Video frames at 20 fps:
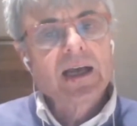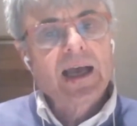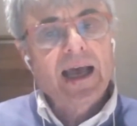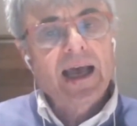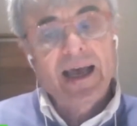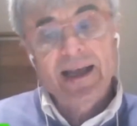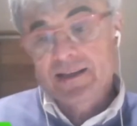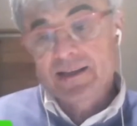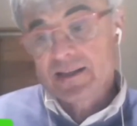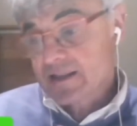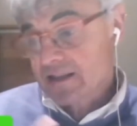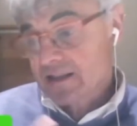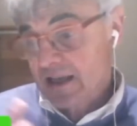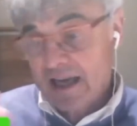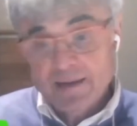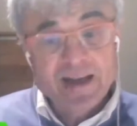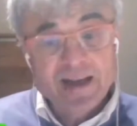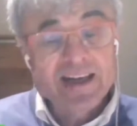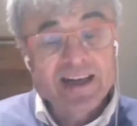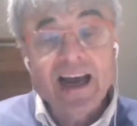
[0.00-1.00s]
And
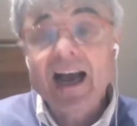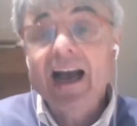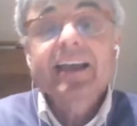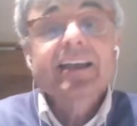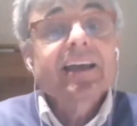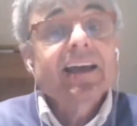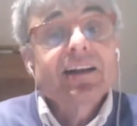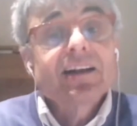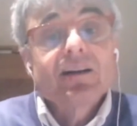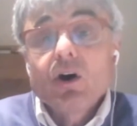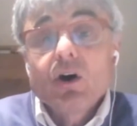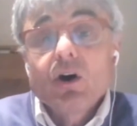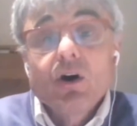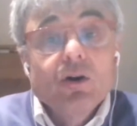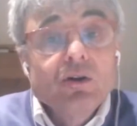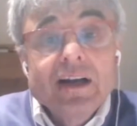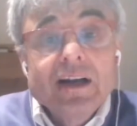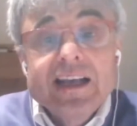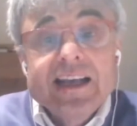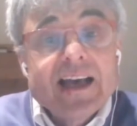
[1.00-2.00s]
I can
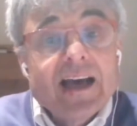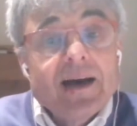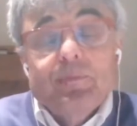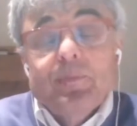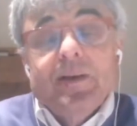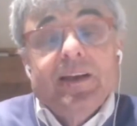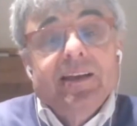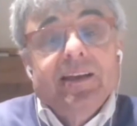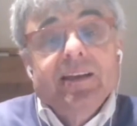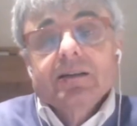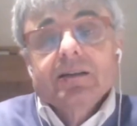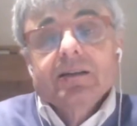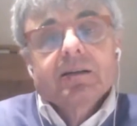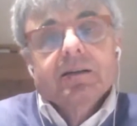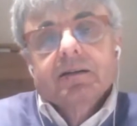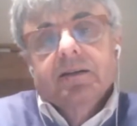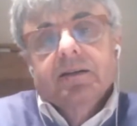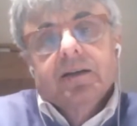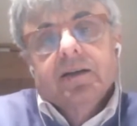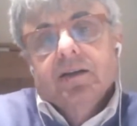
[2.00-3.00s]
only appeal
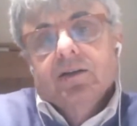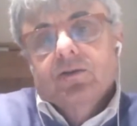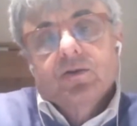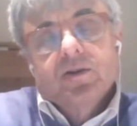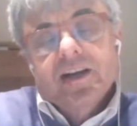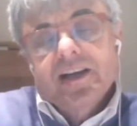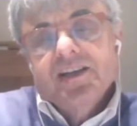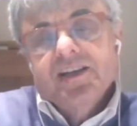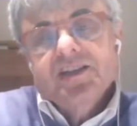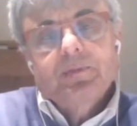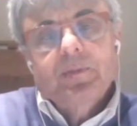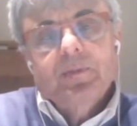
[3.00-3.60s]
to these